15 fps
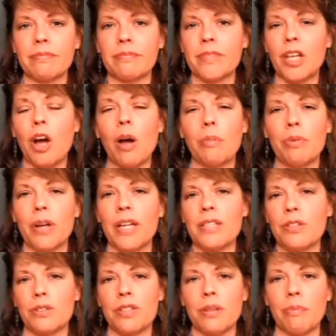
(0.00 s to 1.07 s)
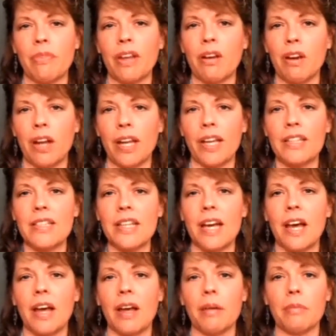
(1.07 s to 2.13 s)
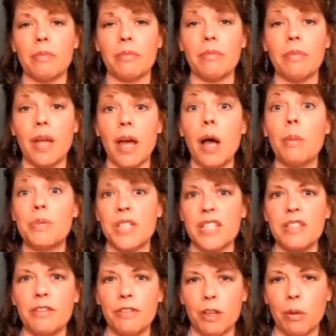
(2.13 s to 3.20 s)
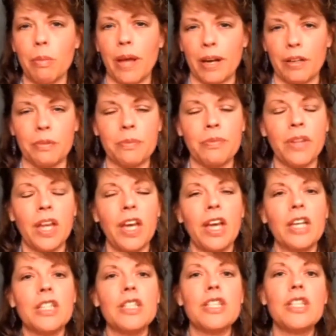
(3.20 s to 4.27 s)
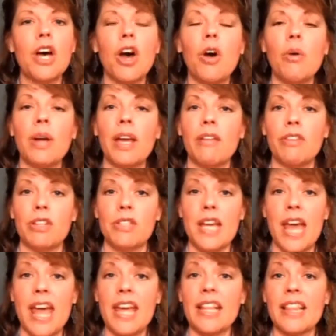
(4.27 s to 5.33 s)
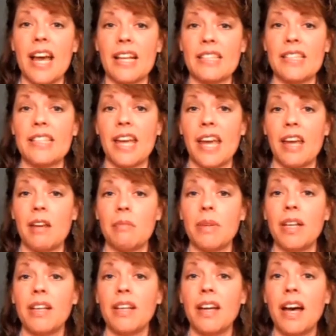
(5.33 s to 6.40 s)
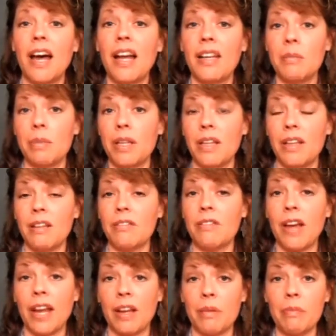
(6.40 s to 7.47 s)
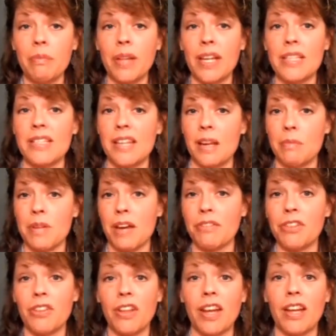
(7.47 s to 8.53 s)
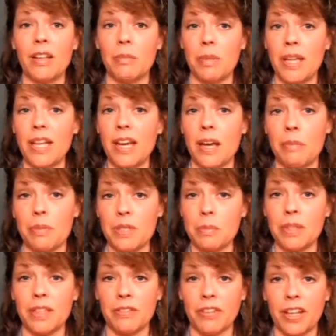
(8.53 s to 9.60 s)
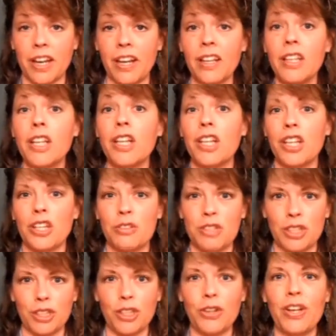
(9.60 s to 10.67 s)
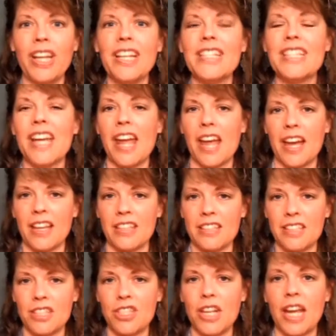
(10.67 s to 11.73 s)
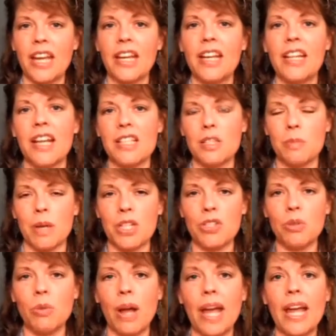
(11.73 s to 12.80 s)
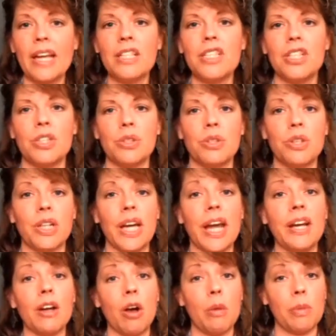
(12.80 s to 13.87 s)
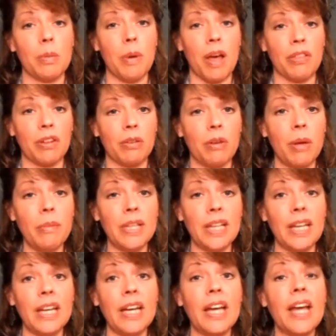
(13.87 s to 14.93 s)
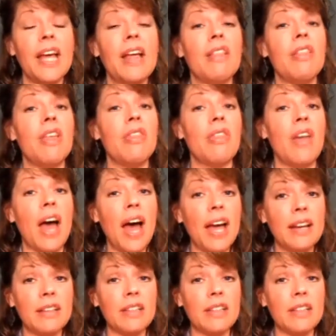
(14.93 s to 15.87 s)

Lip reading: compress or something on it, it helps it to feel better. So if you take that same honeybee venom, and it's named after the honeybee, Apis mellifica, you dilute it and shake it in that special way to create a homeopathic remedy, then that